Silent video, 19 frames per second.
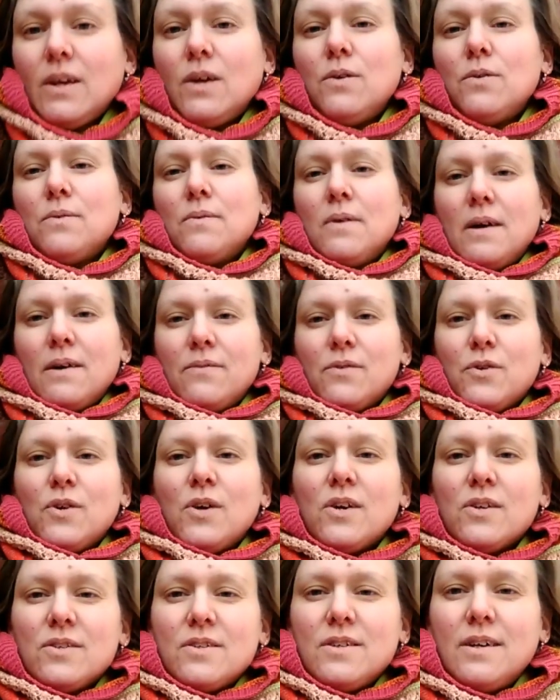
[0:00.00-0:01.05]
Oh, I
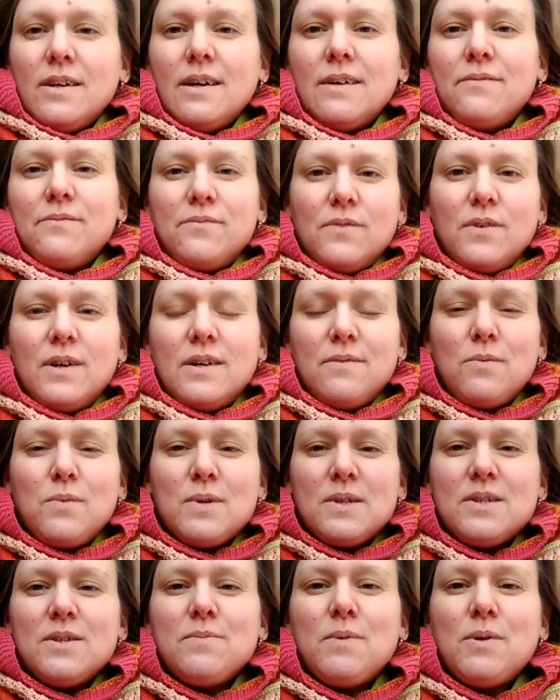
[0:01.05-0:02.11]
forgot. I
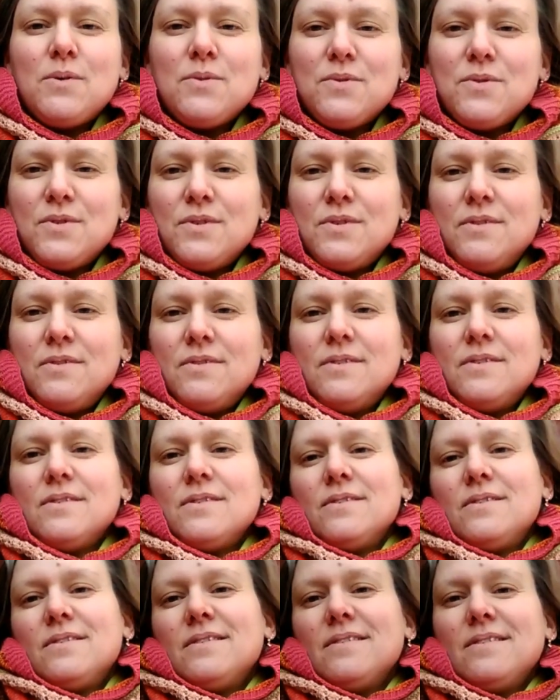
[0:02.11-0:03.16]
was supposed to.
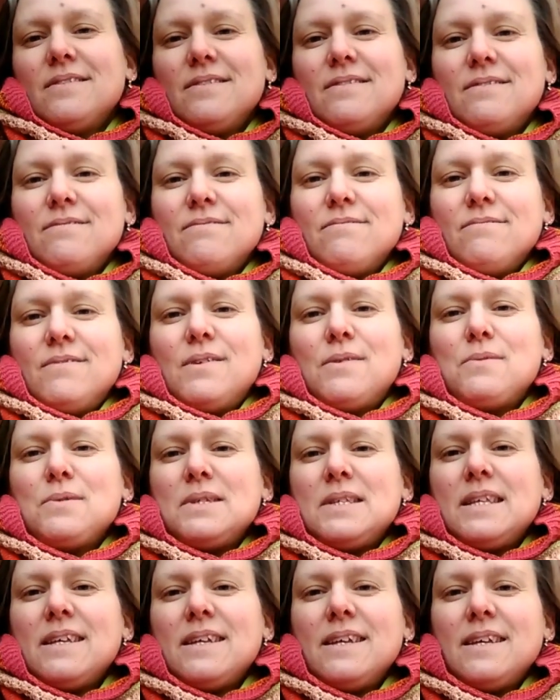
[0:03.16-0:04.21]
I
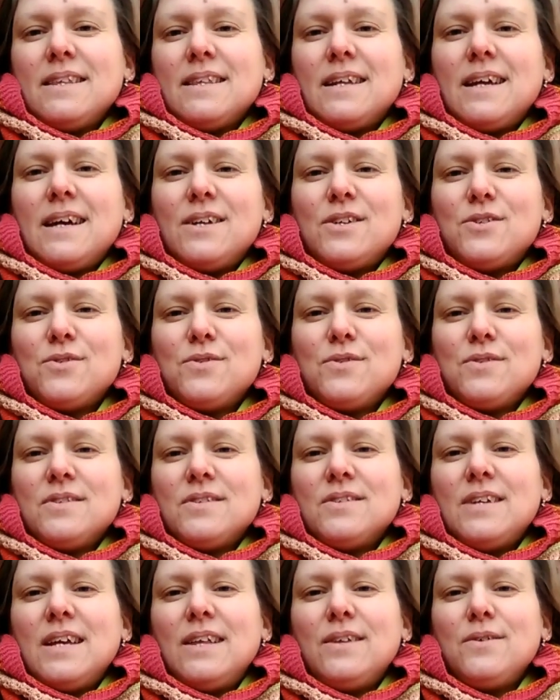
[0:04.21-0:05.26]
was thinking that I should
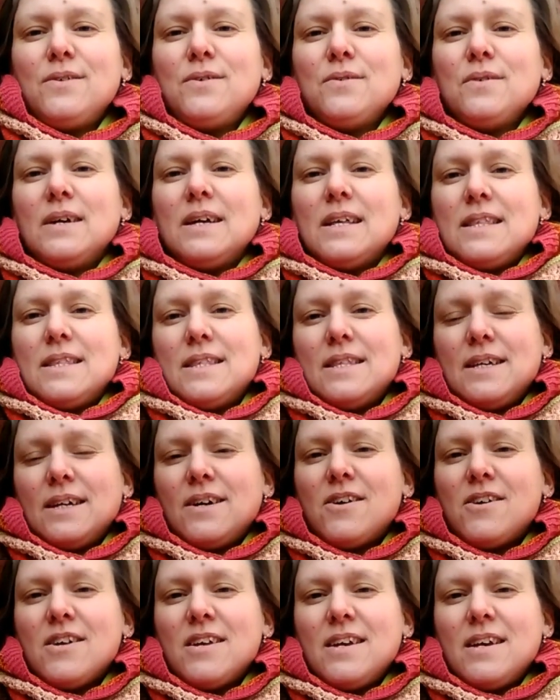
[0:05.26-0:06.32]
tell you the
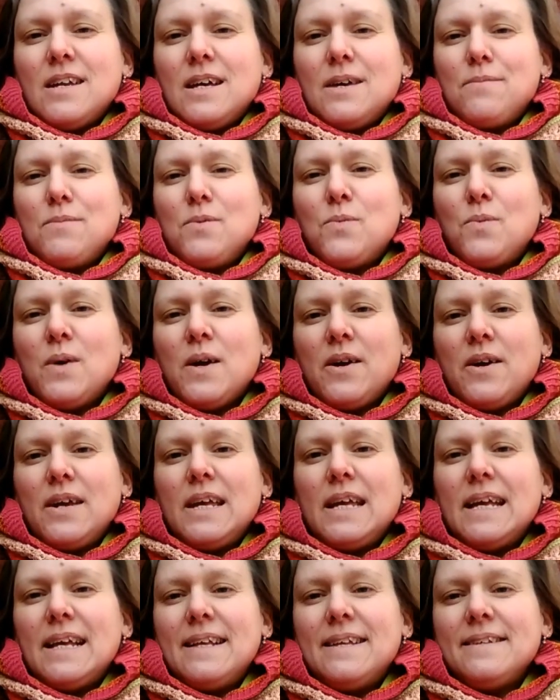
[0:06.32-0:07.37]
cardigan I'm
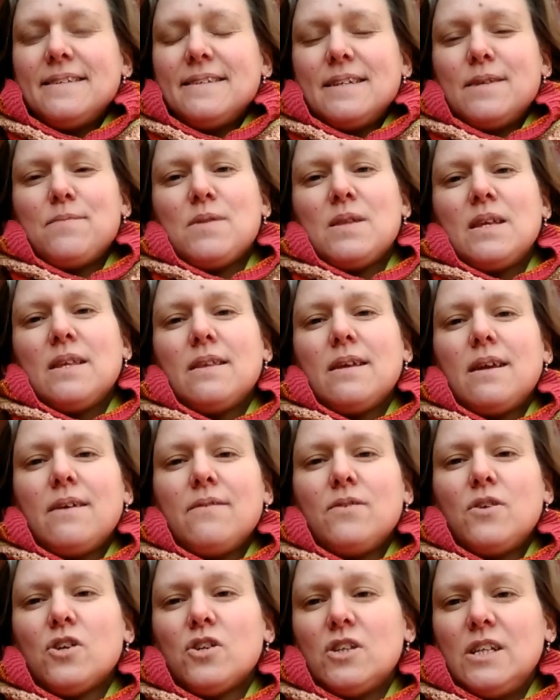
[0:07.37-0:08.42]
wearing is something that
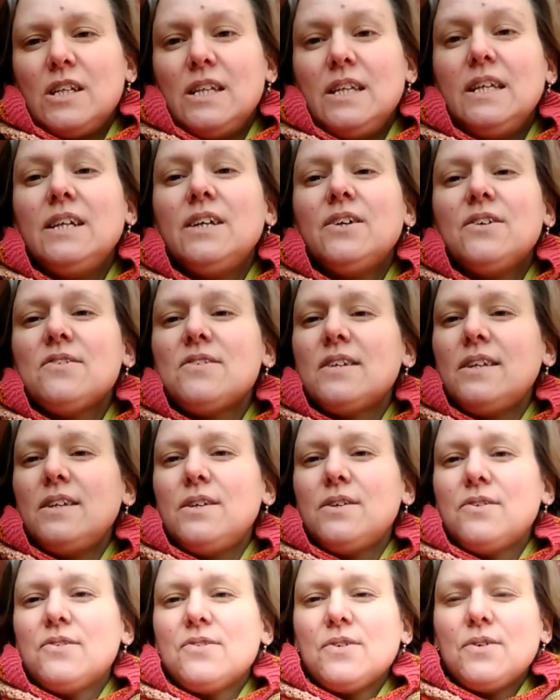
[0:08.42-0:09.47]
I've gotten years and
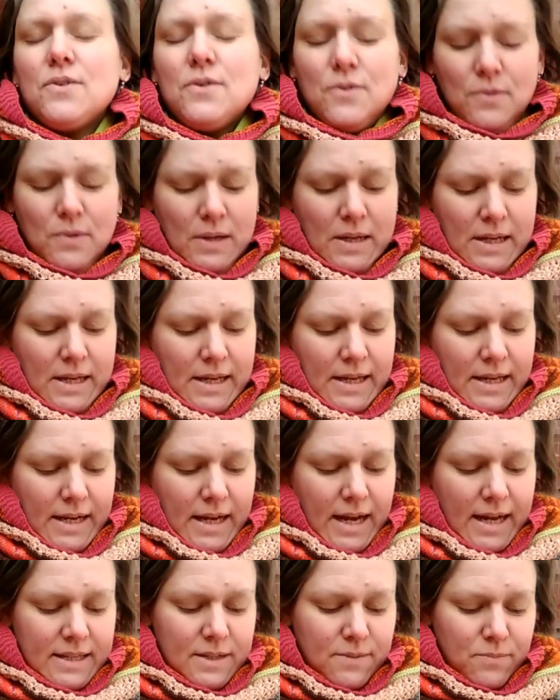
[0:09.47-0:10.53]
years ago
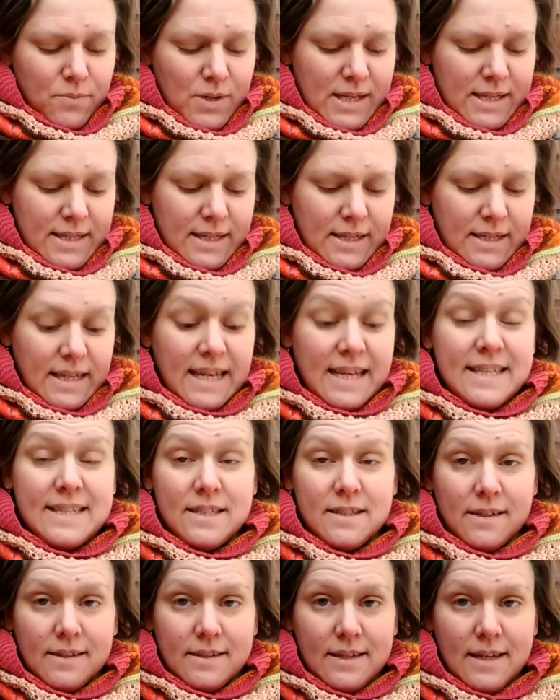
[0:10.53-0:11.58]
as a present.
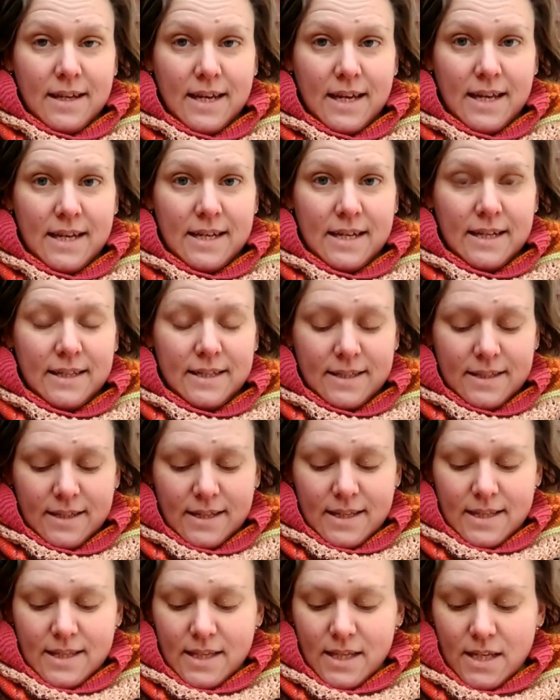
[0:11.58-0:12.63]
It's not hand knit, I
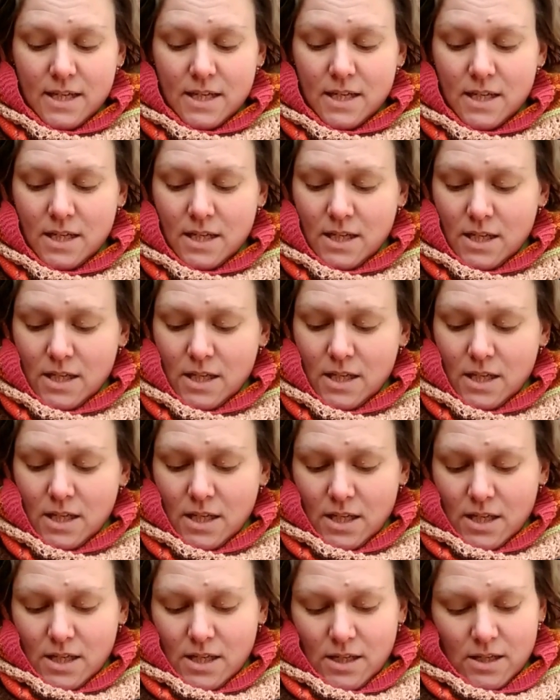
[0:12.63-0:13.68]
think,
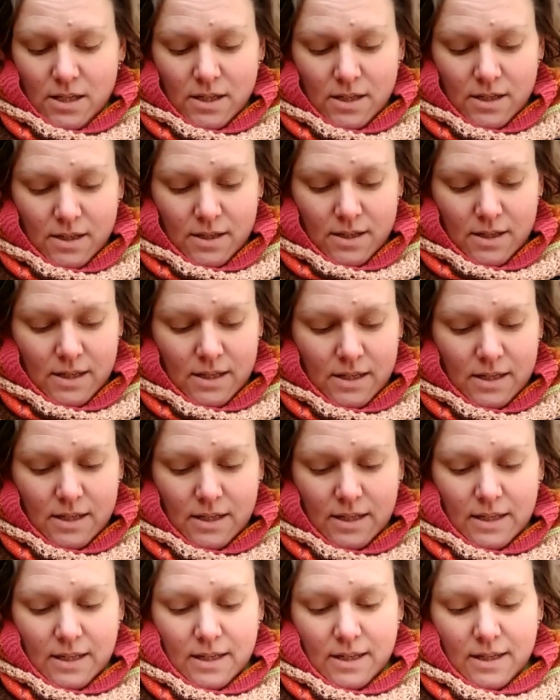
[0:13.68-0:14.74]
and
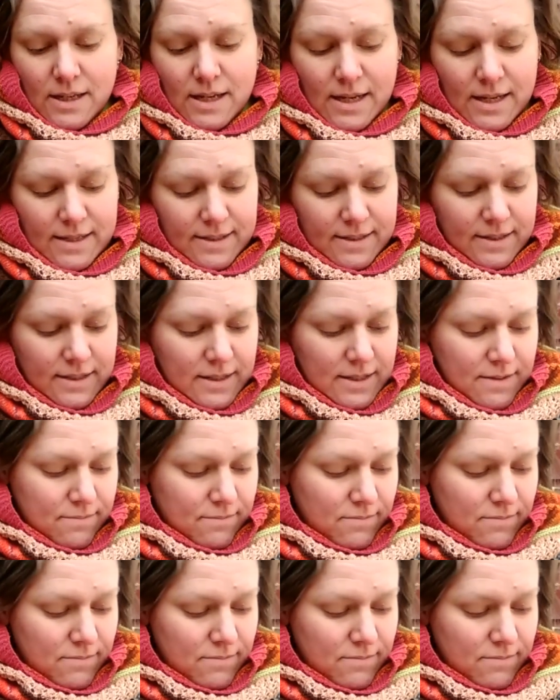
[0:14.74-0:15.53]
has